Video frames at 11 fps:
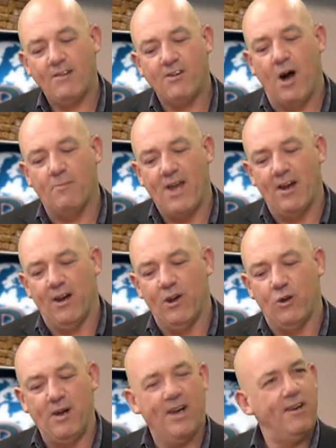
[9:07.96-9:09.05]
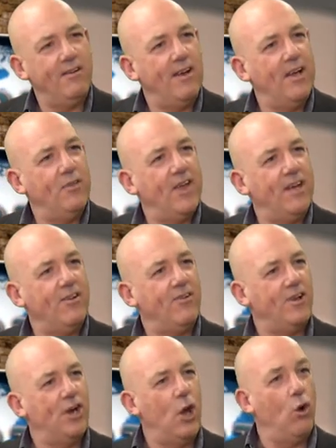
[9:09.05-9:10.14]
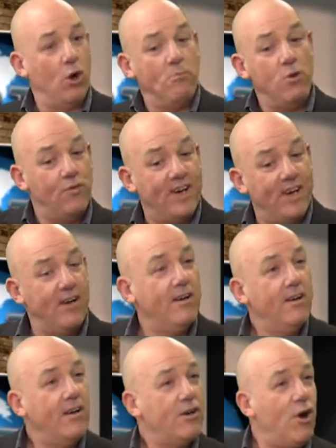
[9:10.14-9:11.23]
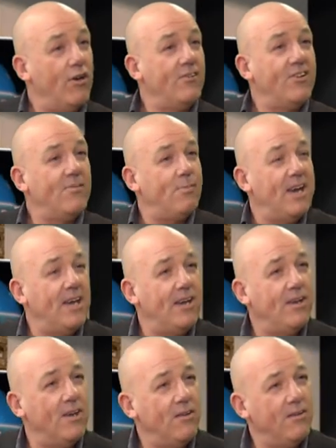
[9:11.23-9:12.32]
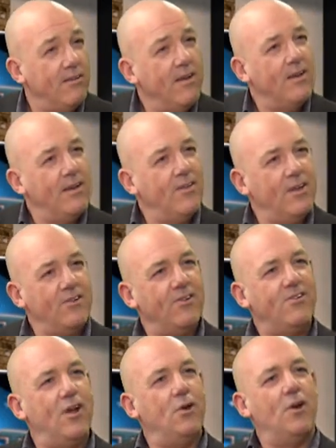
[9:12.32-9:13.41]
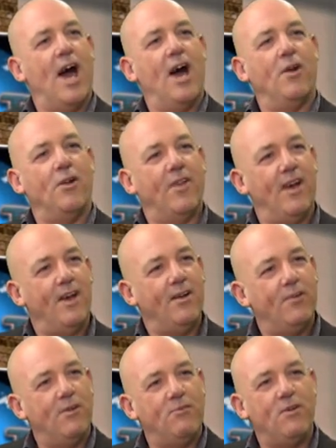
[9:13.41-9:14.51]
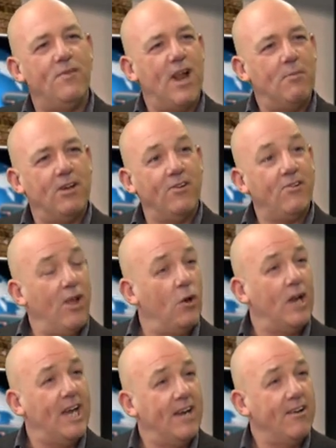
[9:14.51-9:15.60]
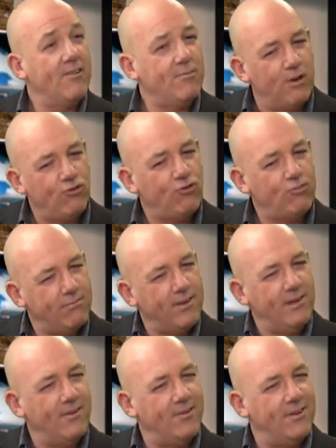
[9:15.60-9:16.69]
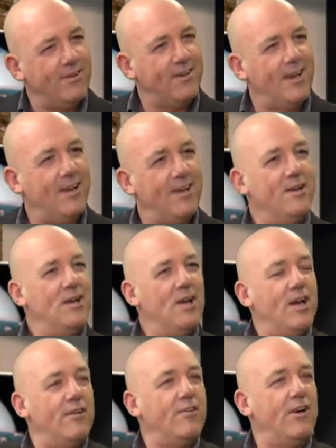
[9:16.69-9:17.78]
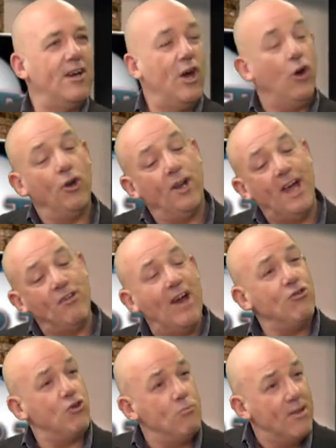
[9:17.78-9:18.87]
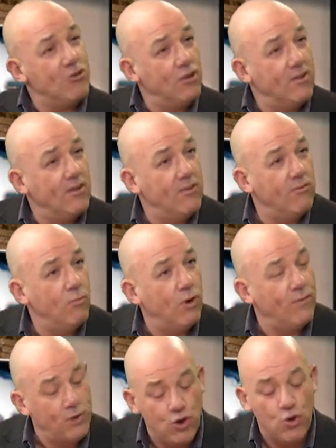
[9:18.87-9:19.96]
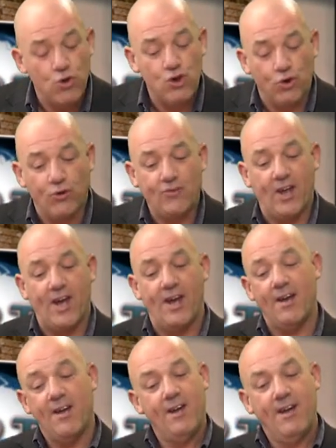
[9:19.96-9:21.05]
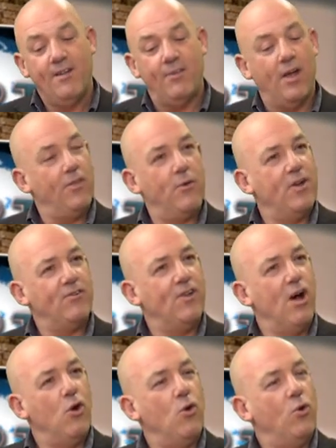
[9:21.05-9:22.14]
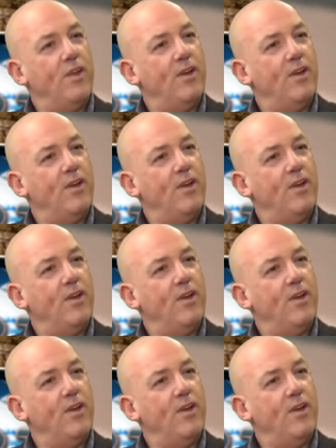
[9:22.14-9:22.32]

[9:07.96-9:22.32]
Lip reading: calmed down a little bit, and things are no longer moving at crisis speed, and things have slowed down, and they're developing slowly, and it's much easier to get a target on. And as you mentioned in one of your news shorts there. There is no